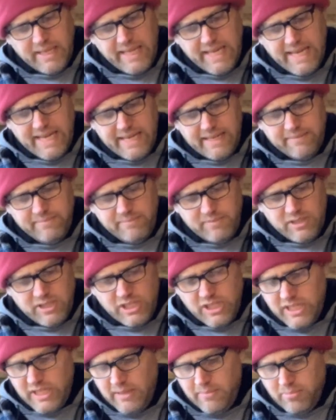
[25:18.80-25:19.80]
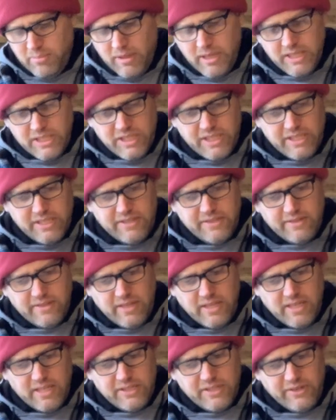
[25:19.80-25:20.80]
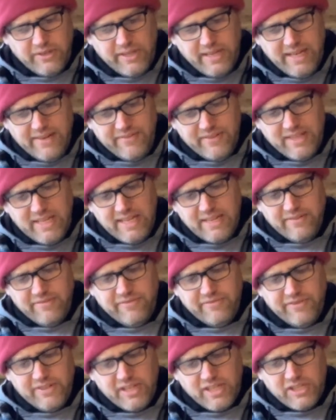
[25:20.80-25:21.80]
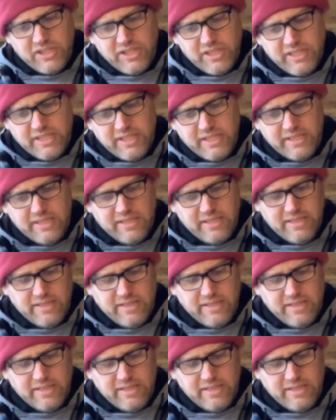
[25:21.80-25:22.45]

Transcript: yeah, cheap watches also can have a lot of functions.